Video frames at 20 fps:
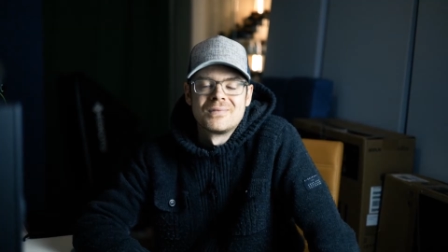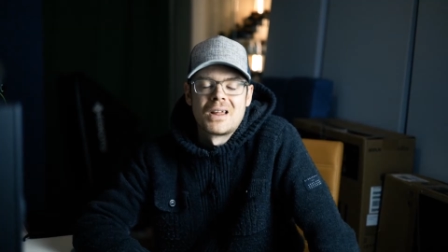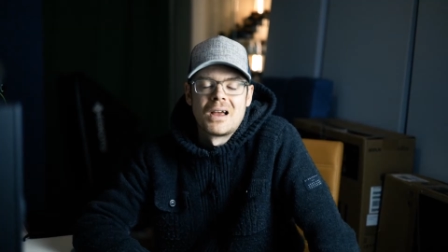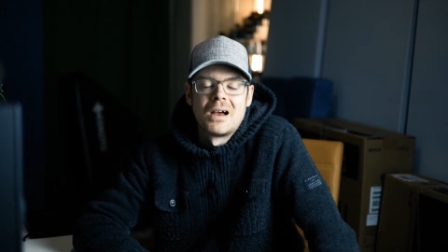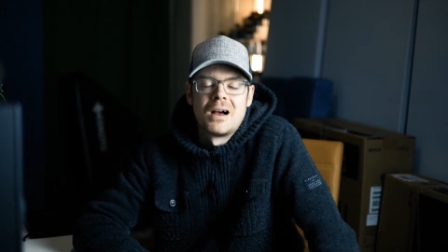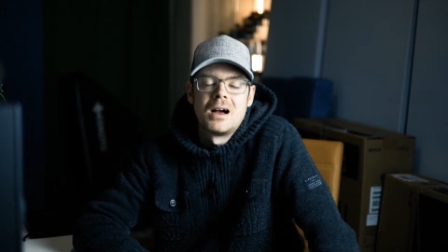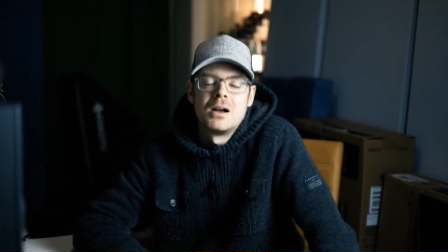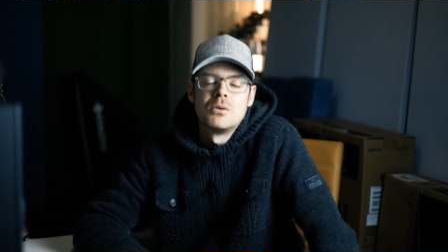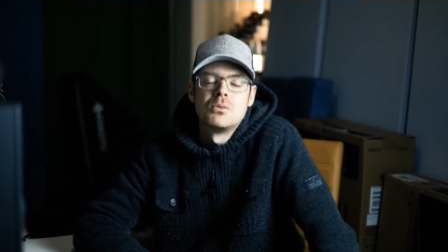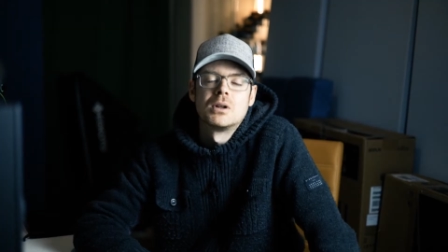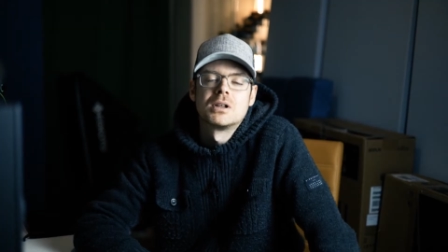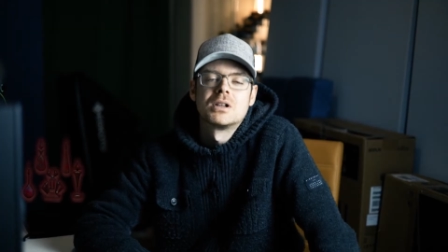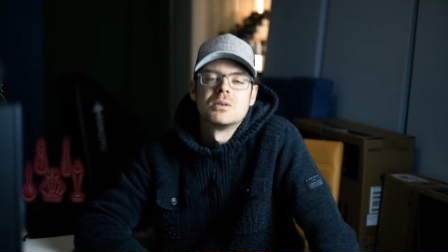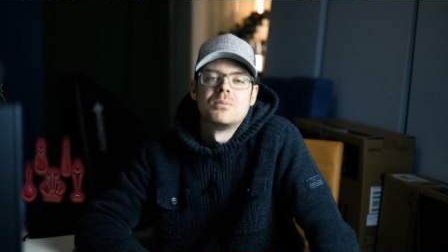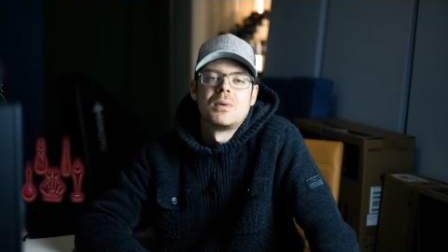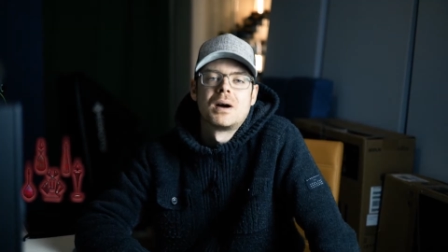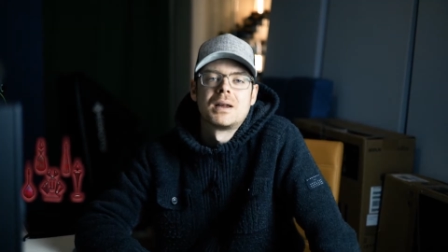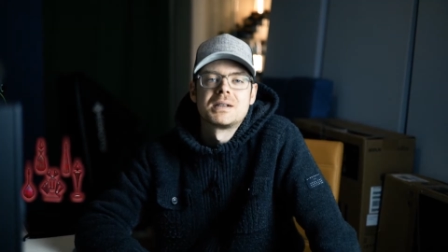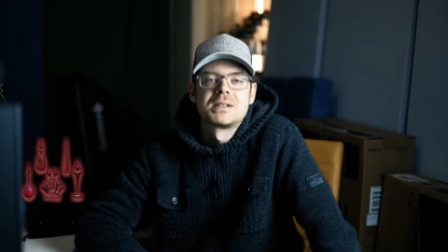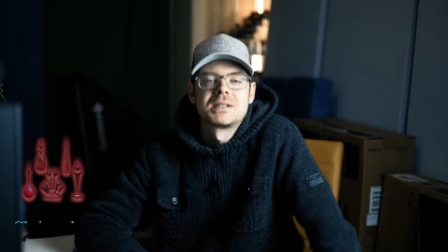Hi,
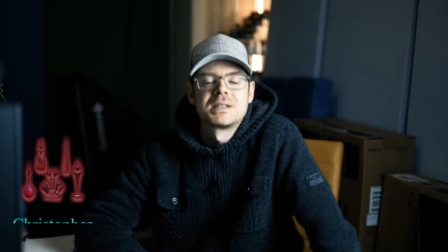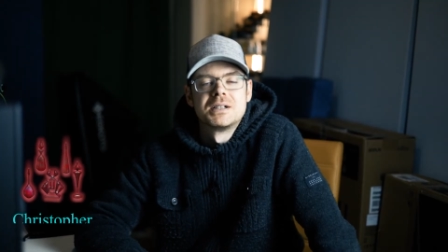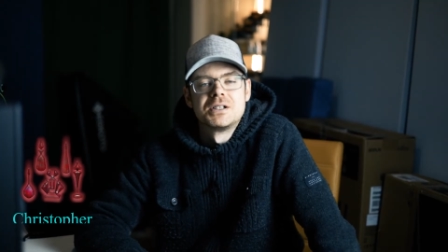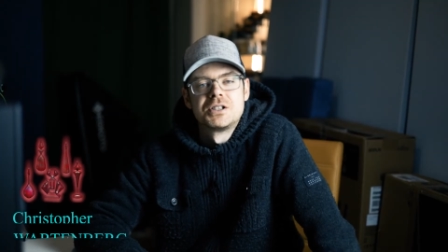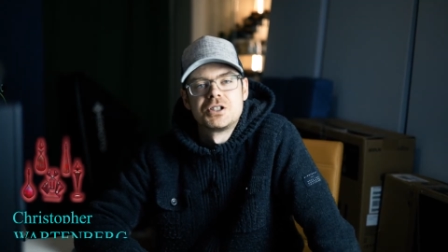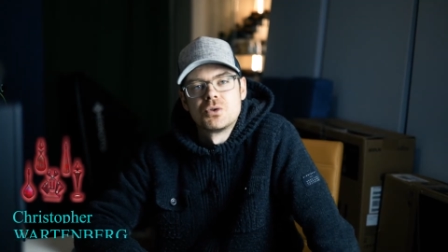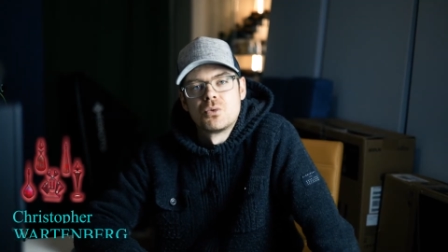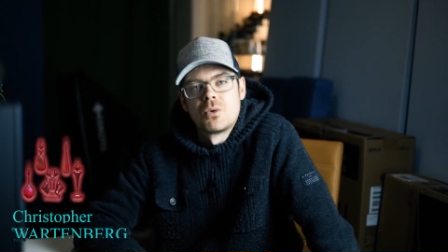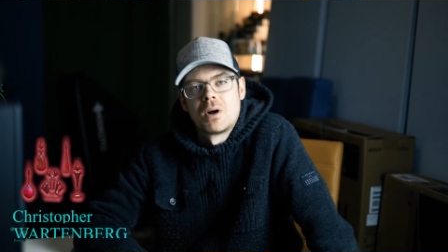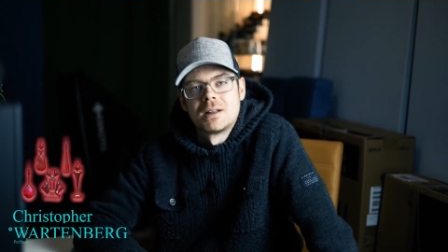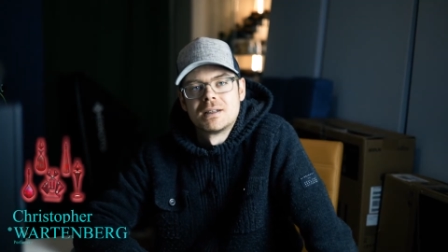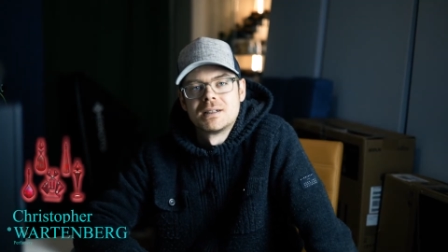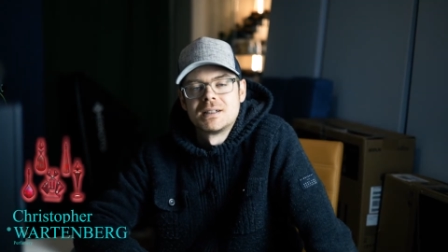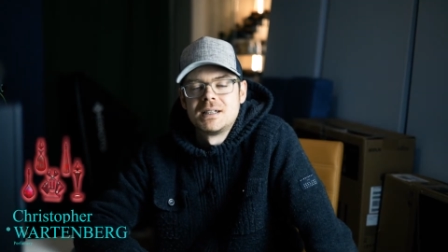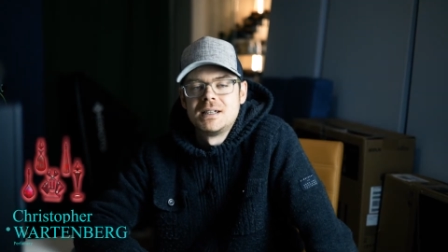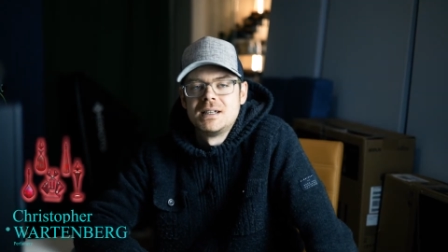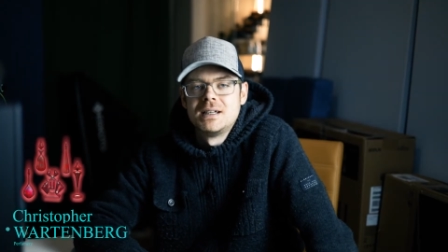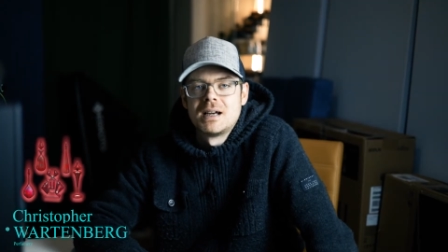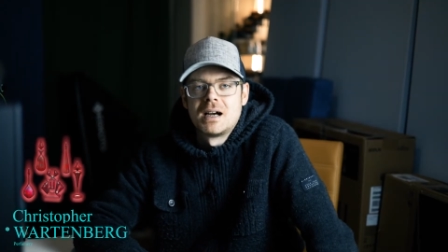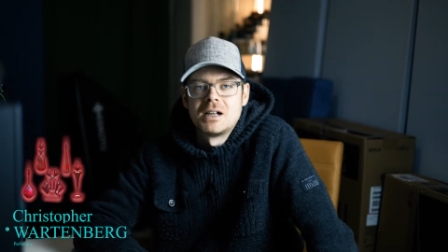welcome back to Scentuality.